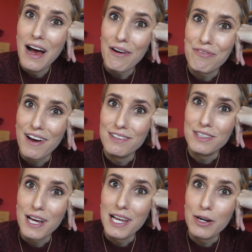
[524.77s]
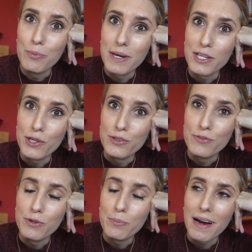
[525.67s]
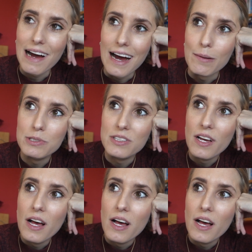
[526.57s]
have found it a little bit useful perhaps.